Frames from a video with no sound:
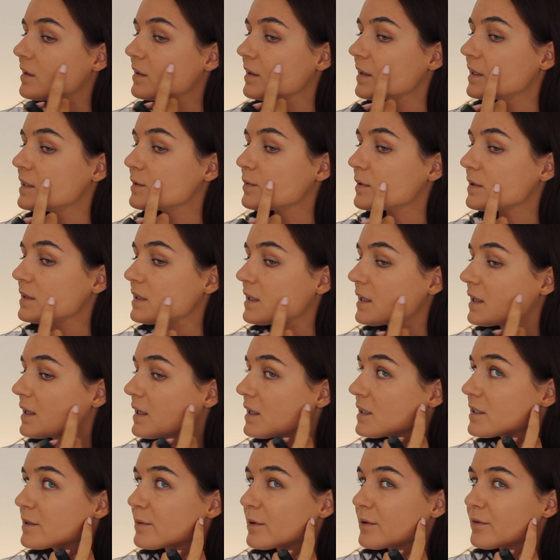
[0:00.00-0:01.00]
these bits
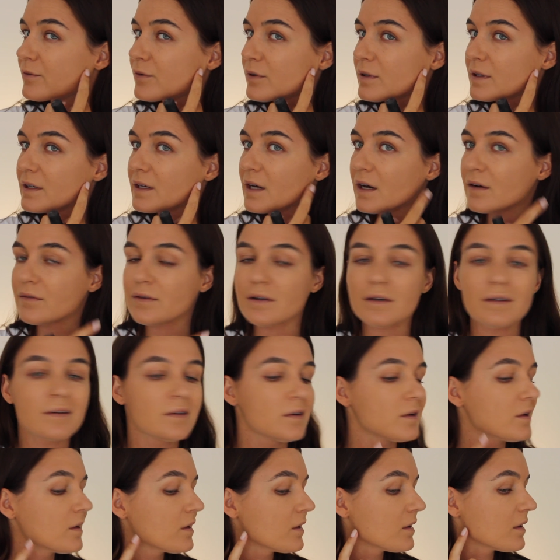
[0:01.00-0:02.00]
here to be fully covered
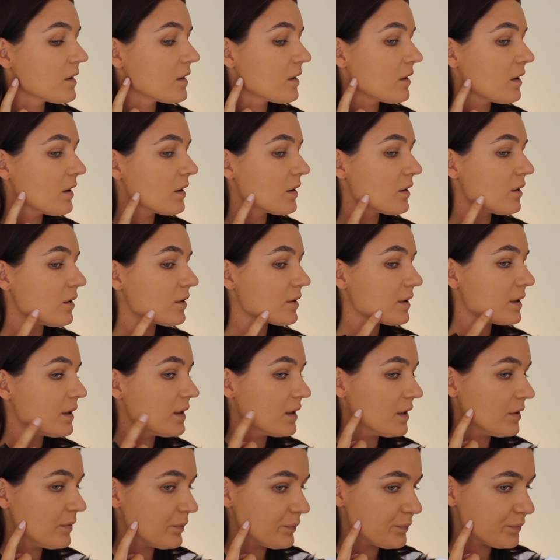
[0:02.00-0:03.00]
and along
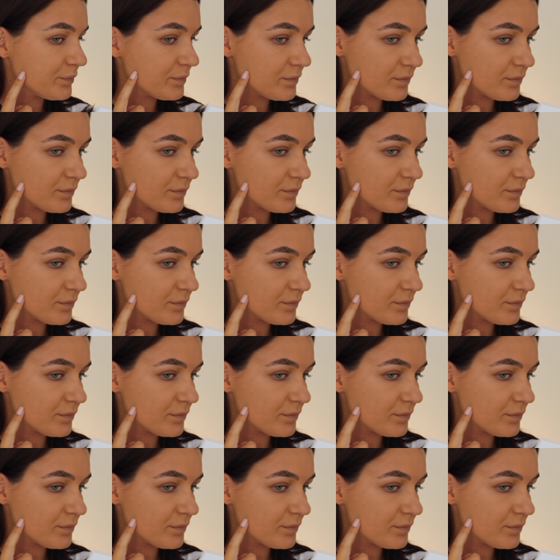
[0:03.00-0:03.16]
here.